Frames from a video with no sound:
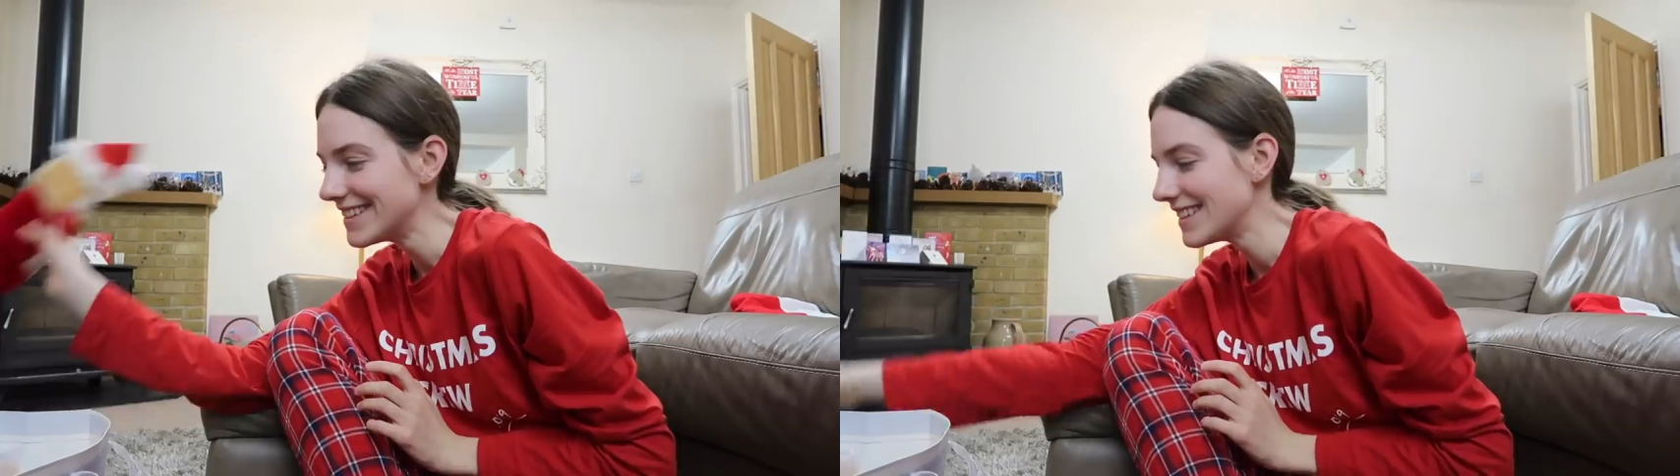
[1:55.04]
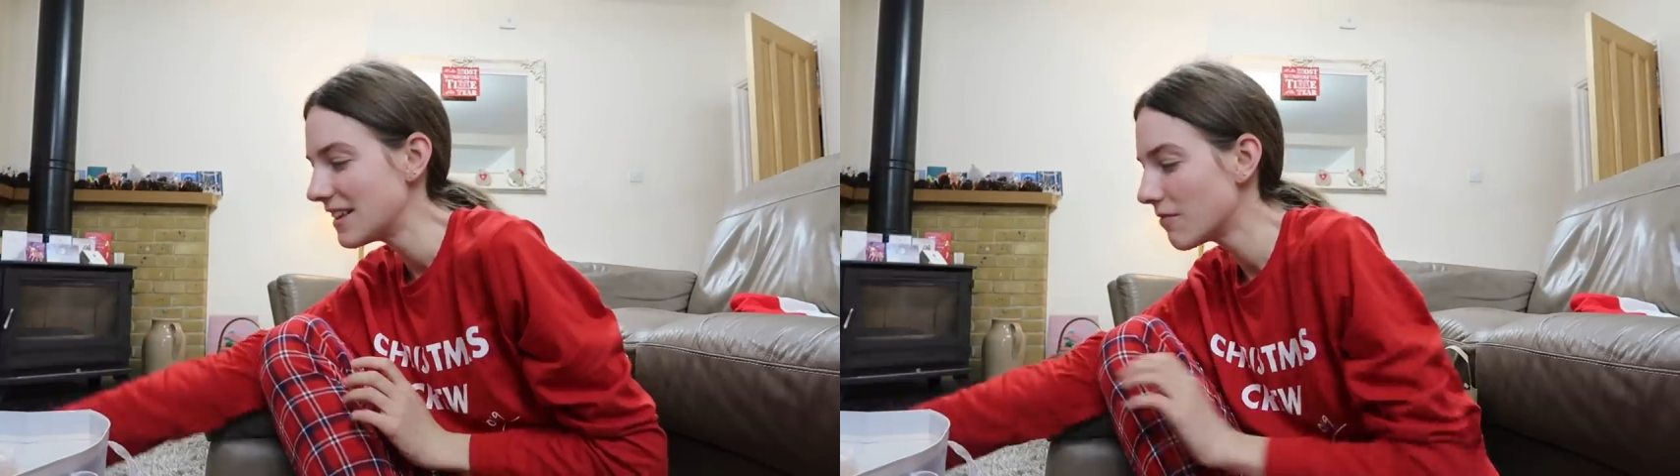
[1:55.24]

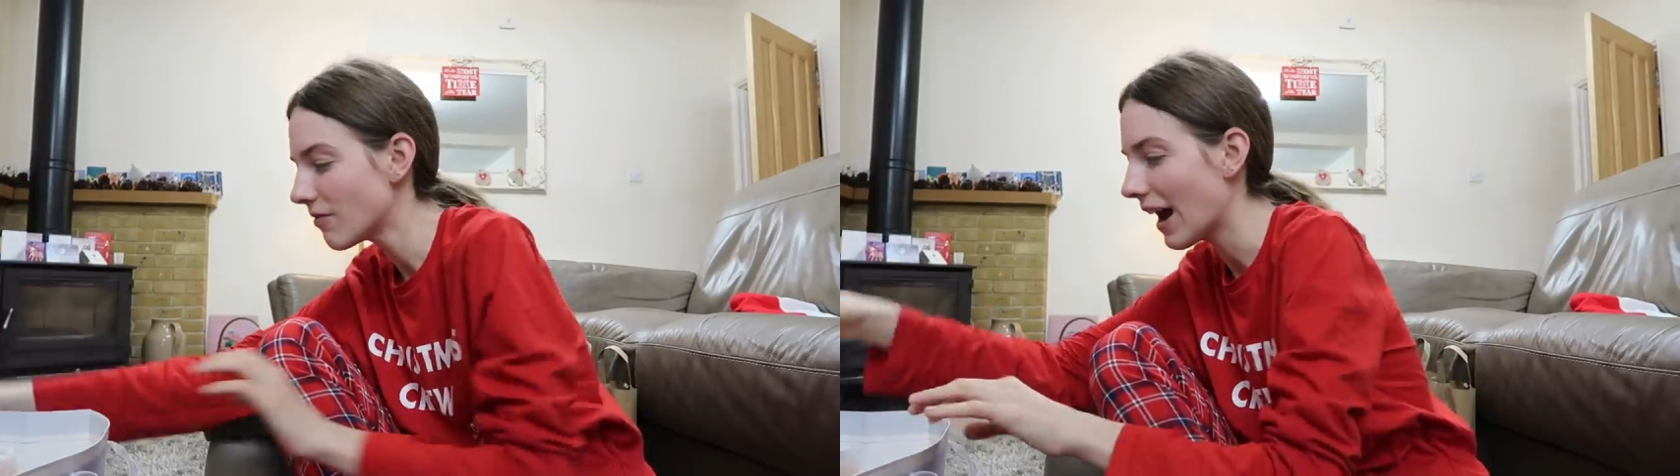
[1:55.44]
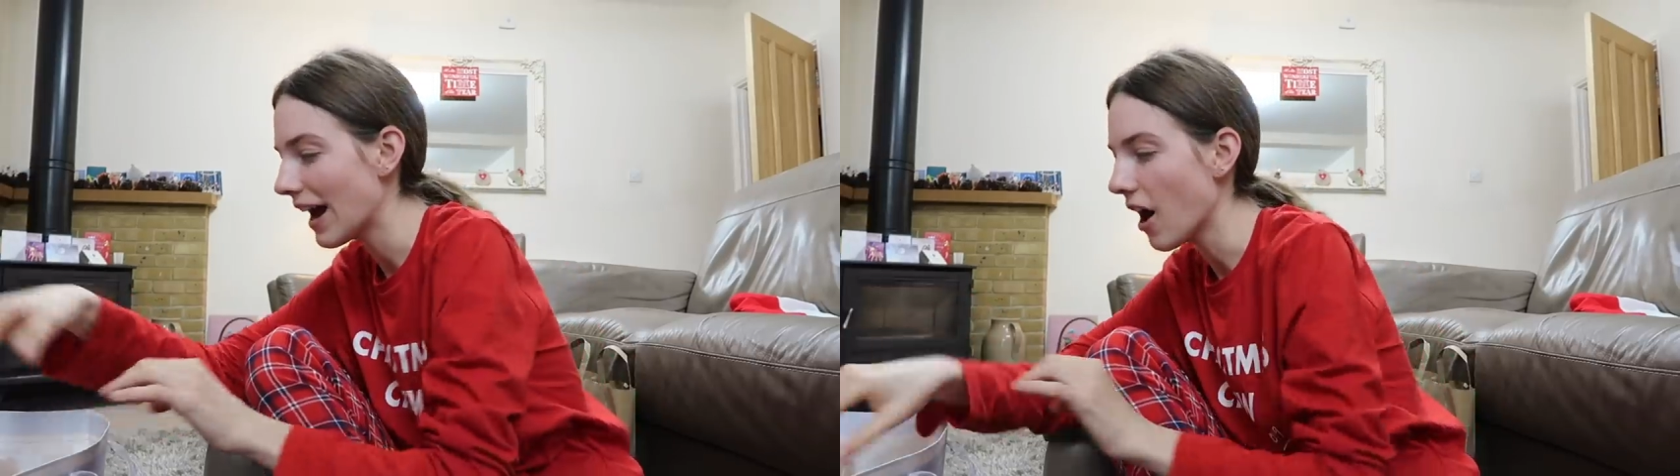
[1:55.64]

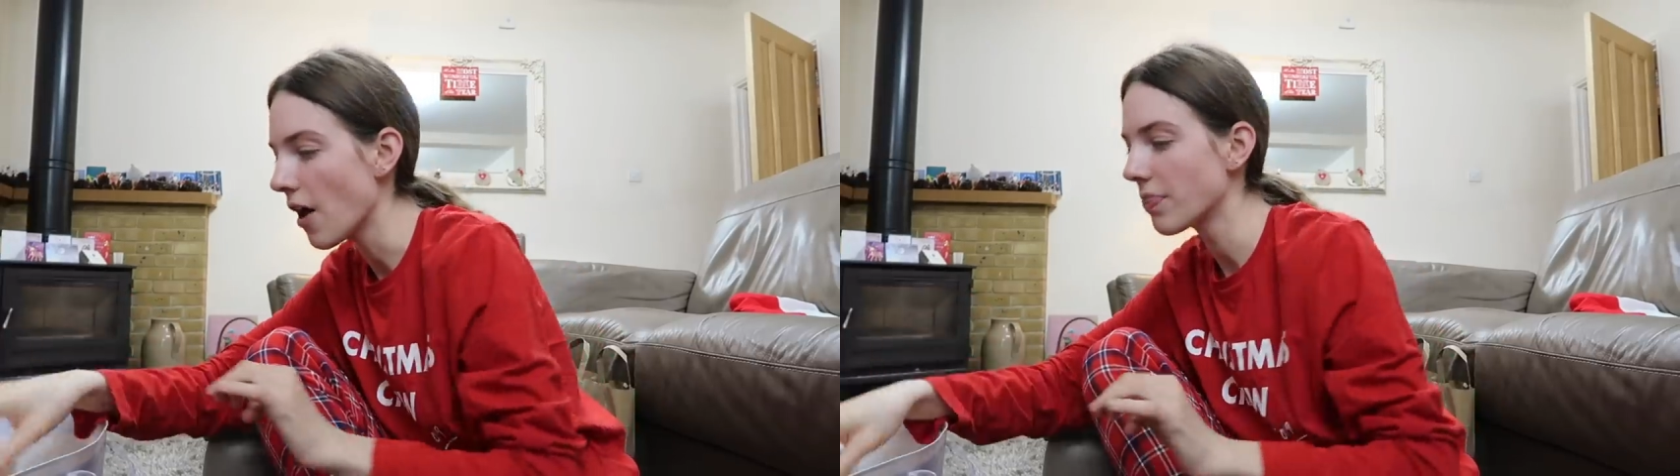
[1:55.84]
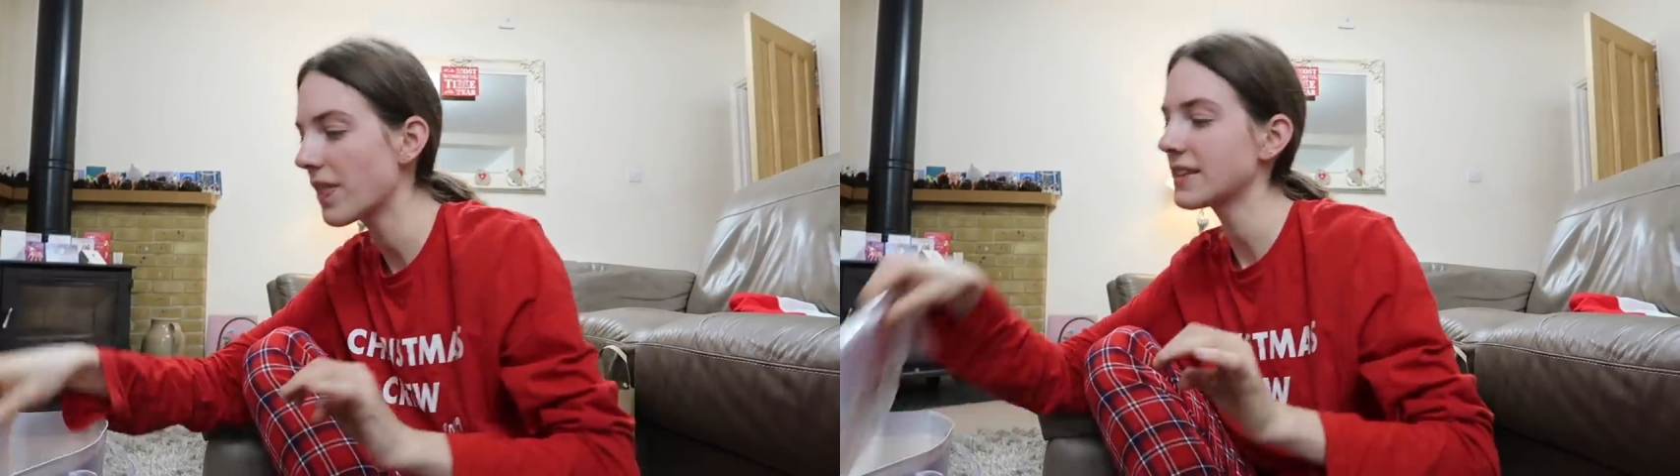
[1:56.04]
Right,
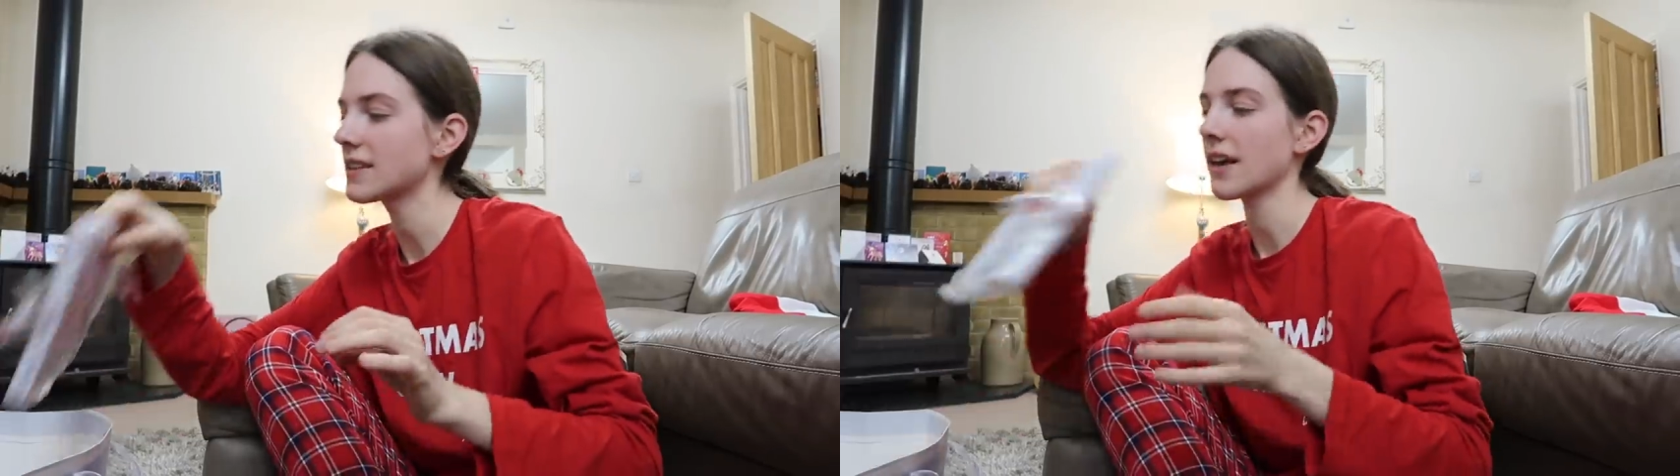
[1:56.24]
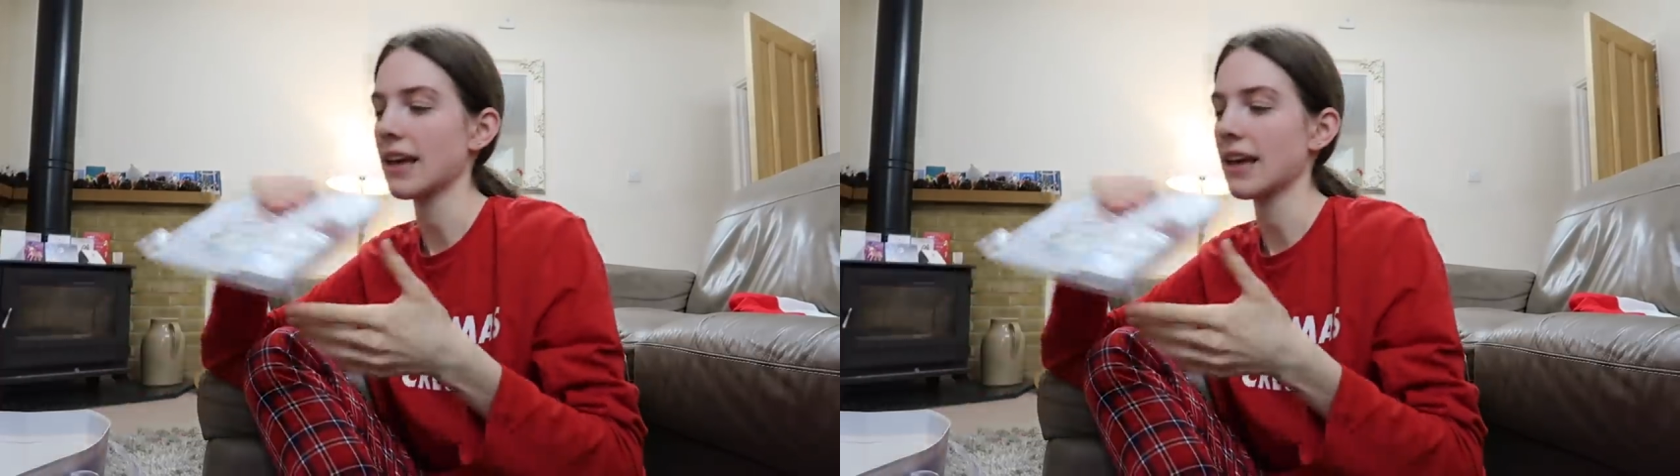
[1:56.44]
on this,